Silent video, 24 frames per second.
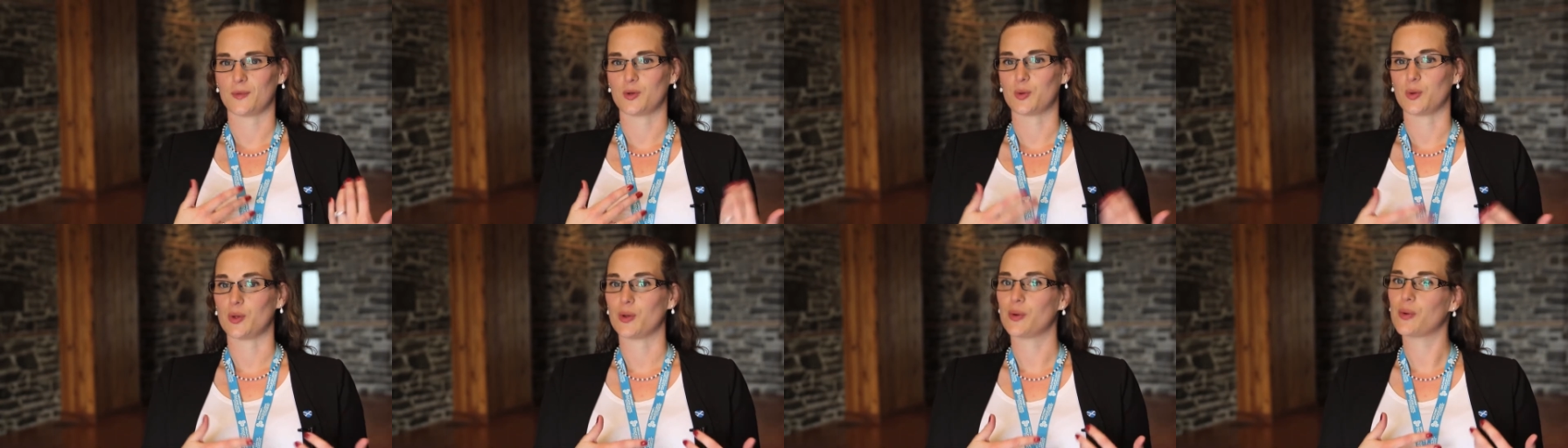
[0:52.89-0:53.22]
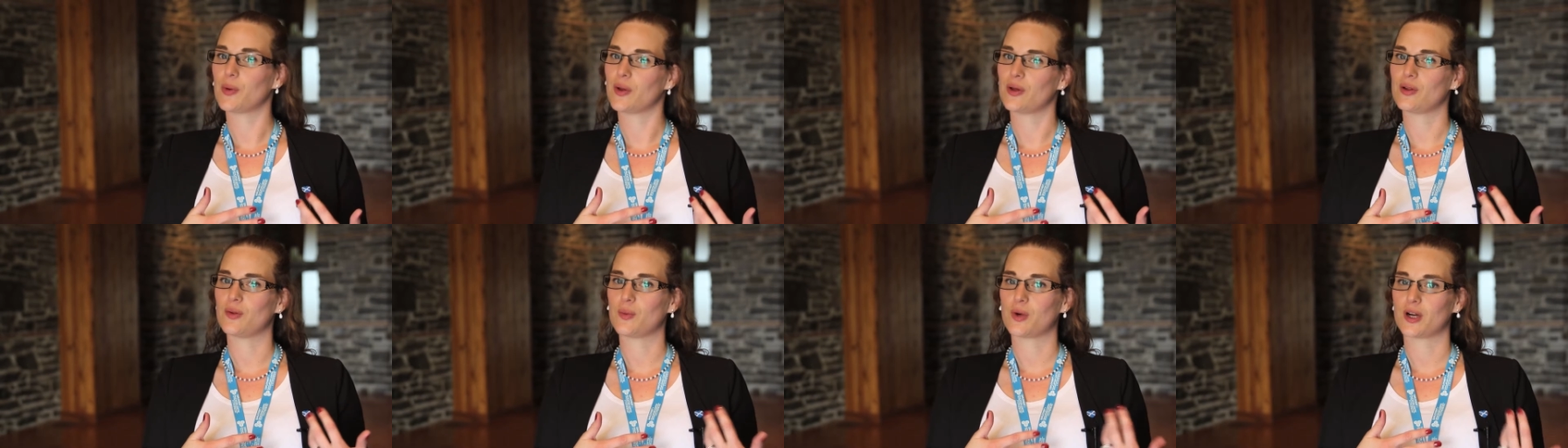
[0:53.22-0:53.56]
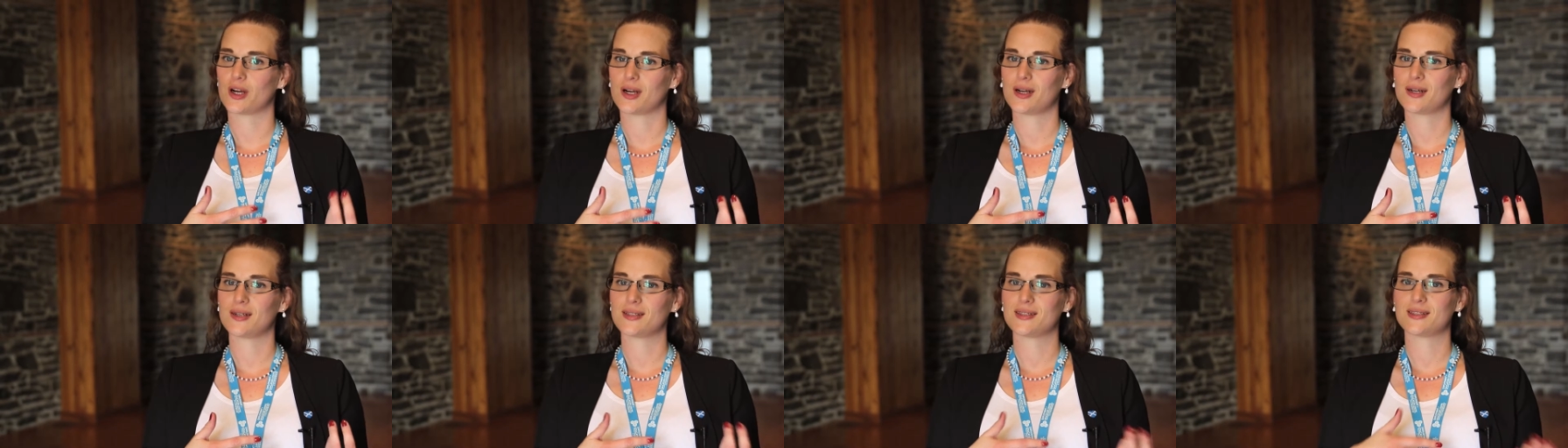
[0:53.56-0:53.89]
colloquial
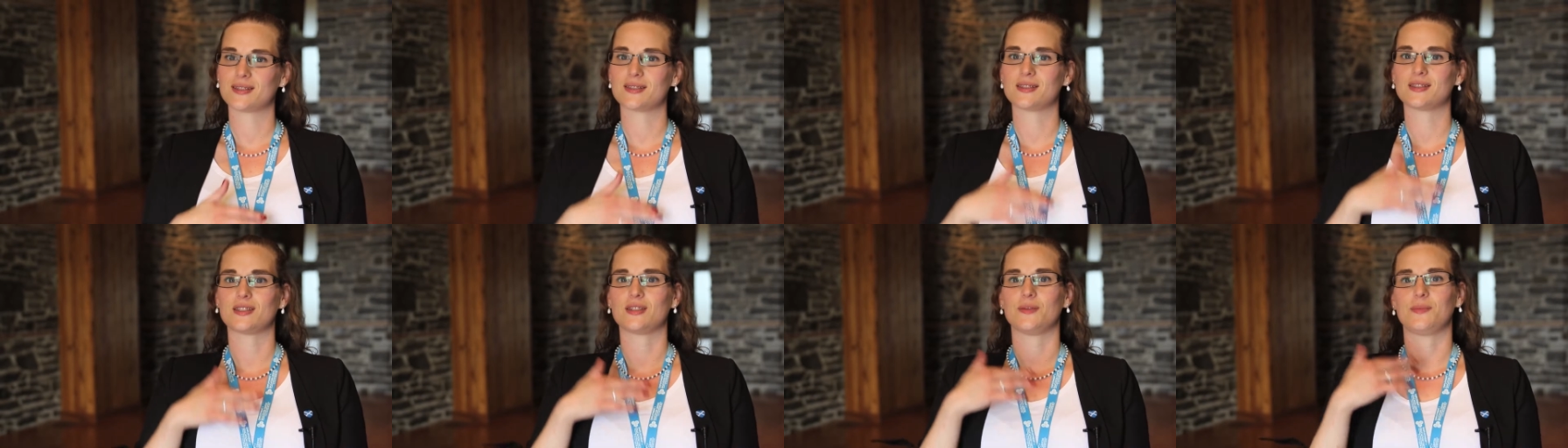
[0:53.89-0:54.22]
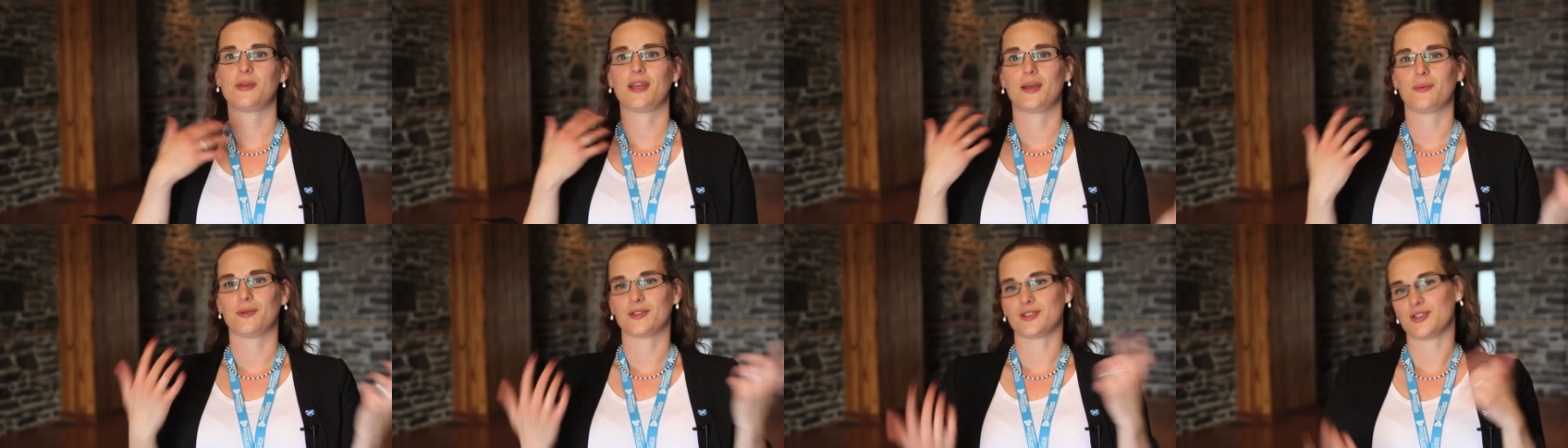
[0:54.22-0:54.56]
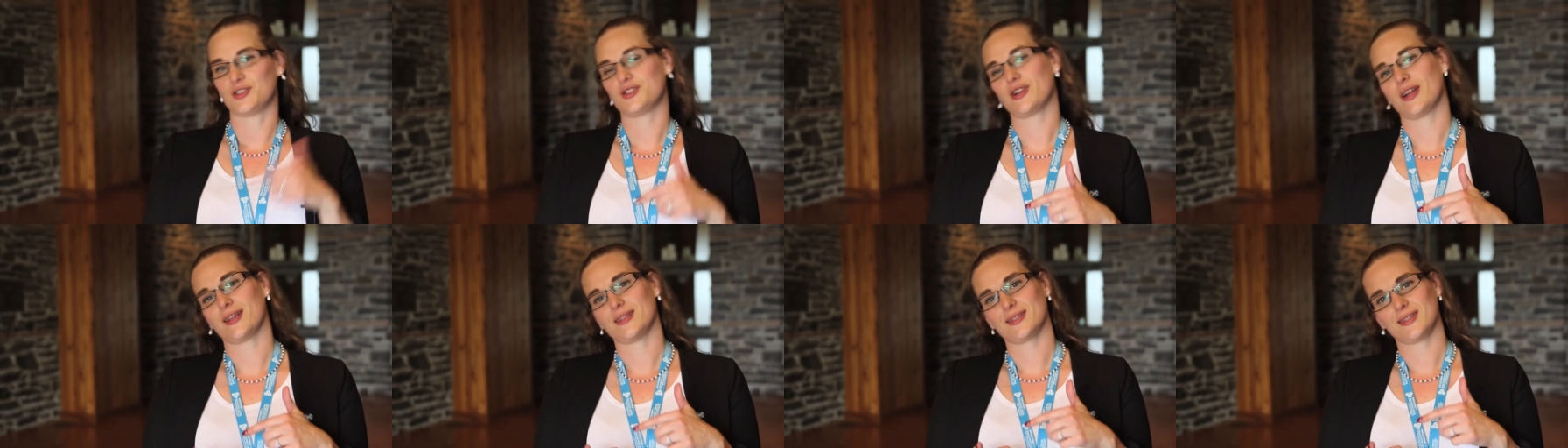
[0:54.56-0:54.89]
words to be able
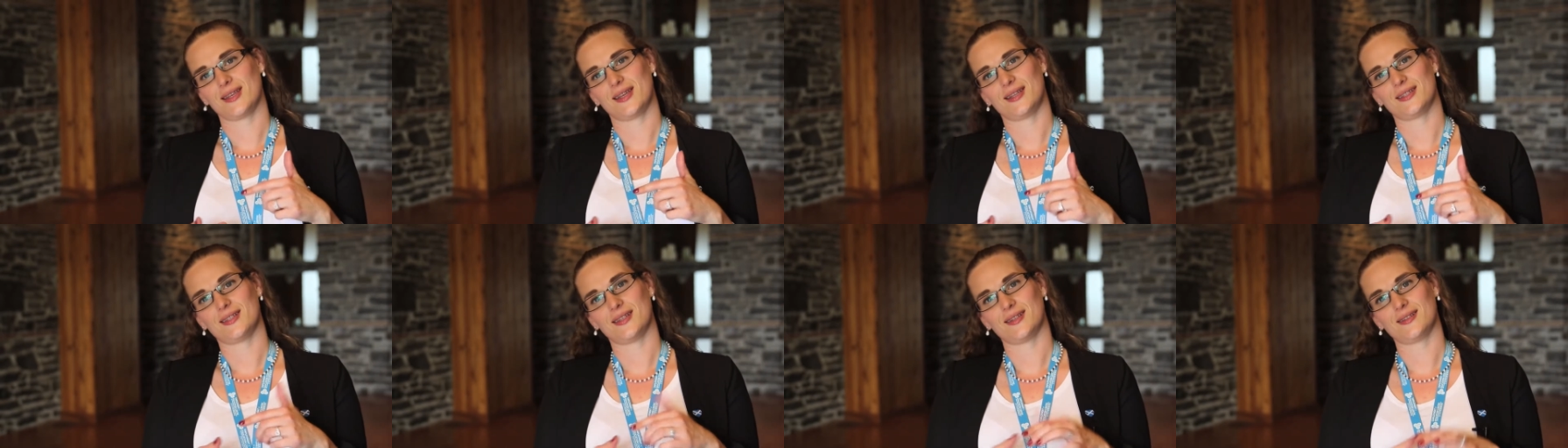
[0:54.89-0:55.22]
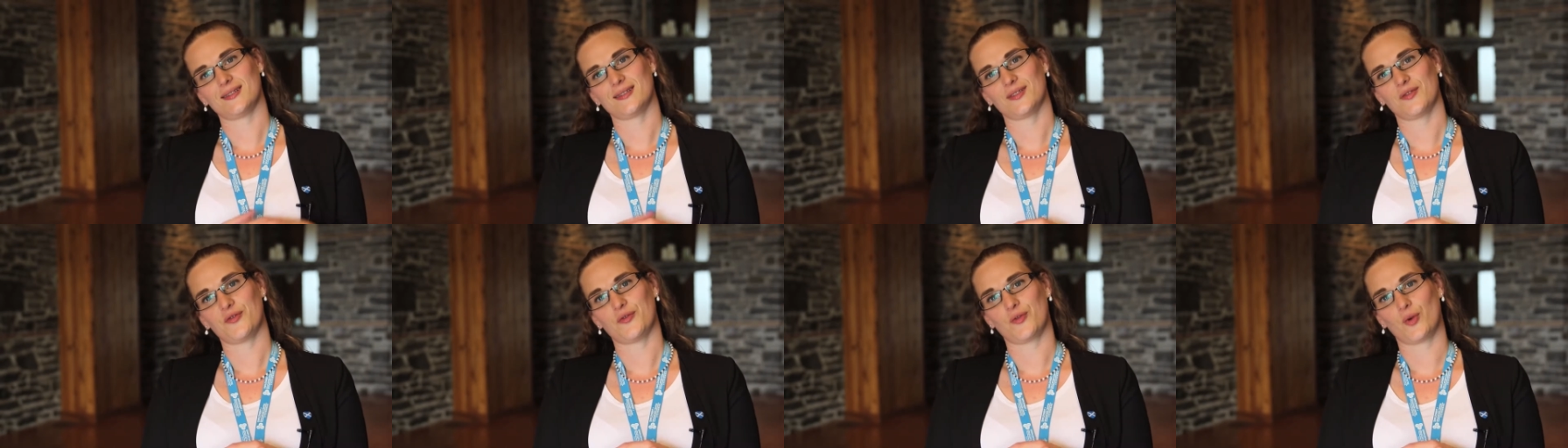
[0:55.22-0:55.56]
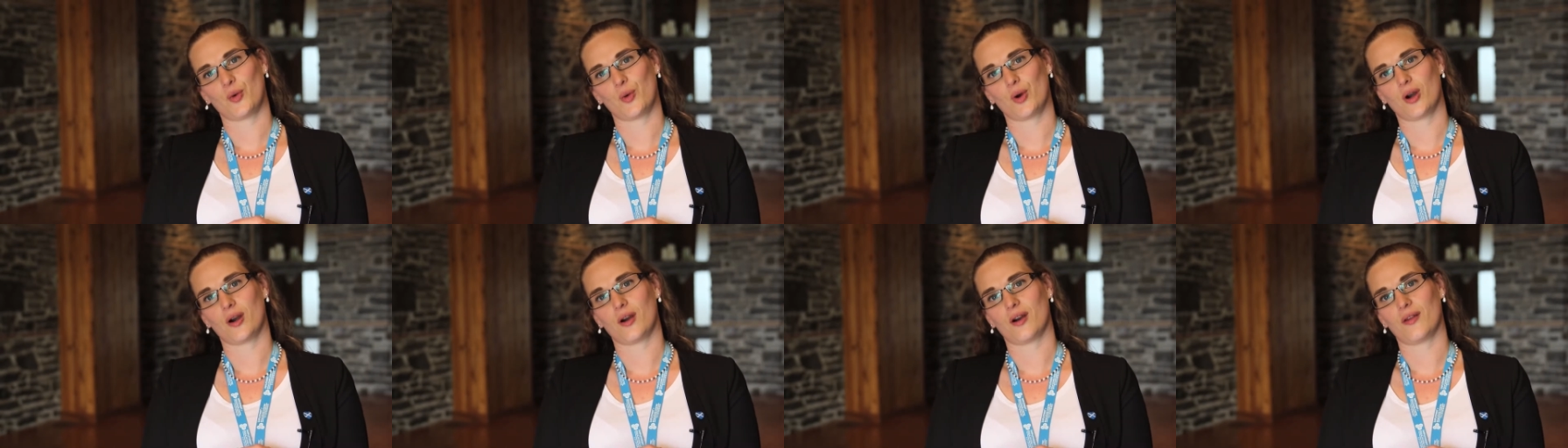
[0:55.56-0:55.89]
to translate it
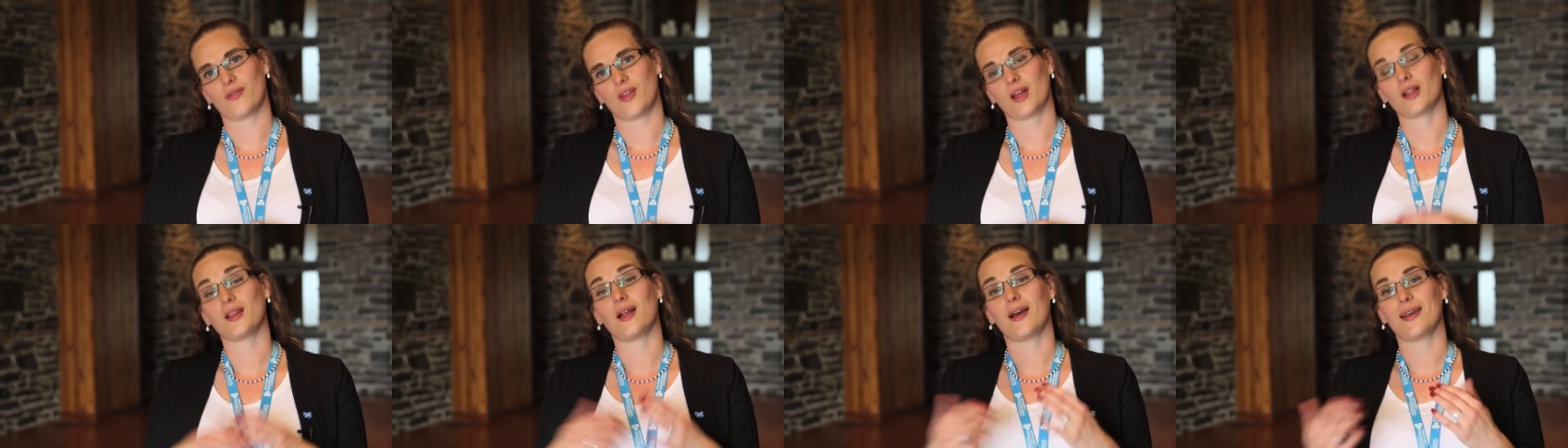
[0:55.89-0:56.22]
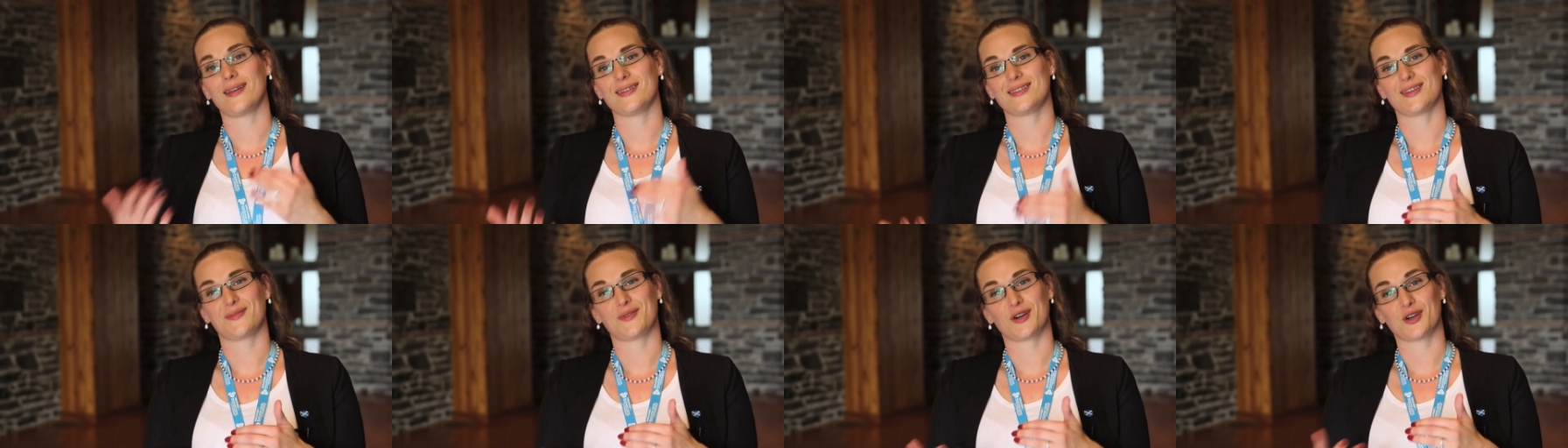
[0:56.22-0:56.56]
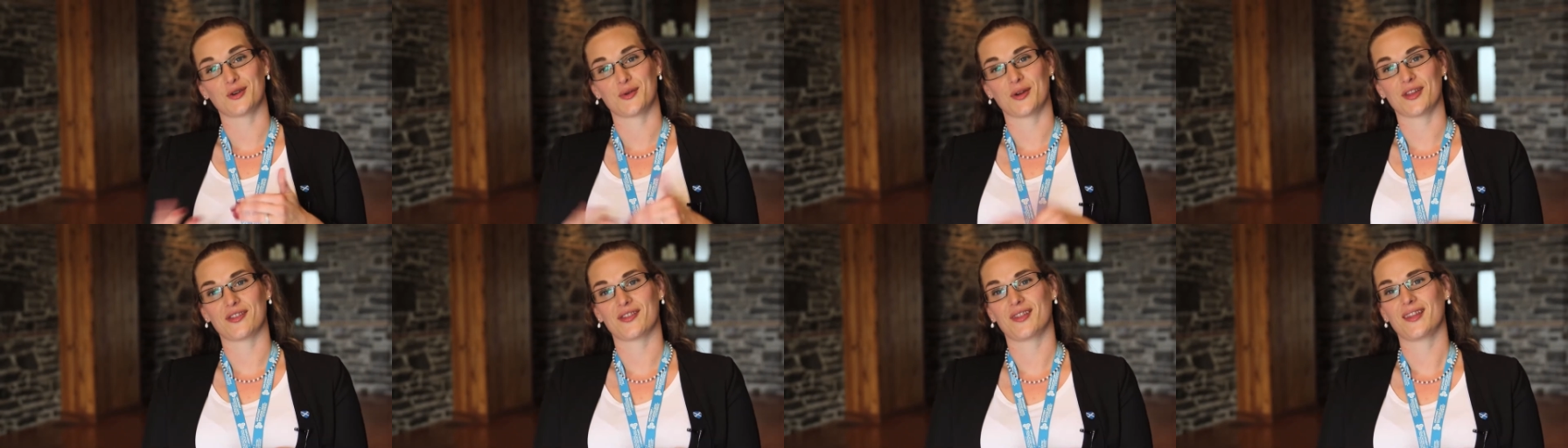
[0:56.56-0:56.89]
for the clients I
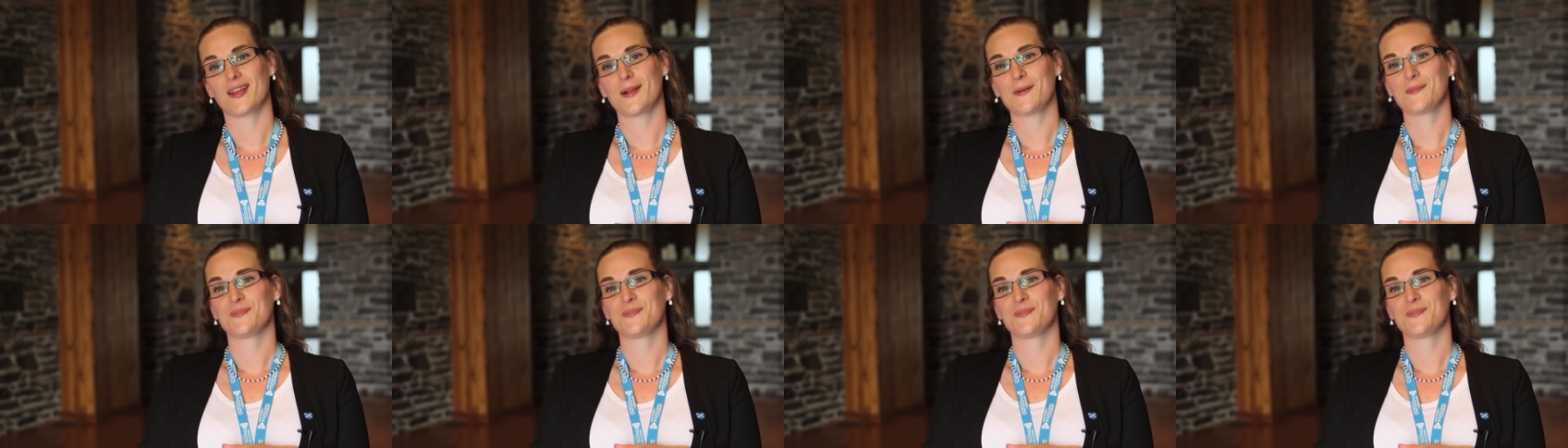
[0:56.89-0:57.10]
work with.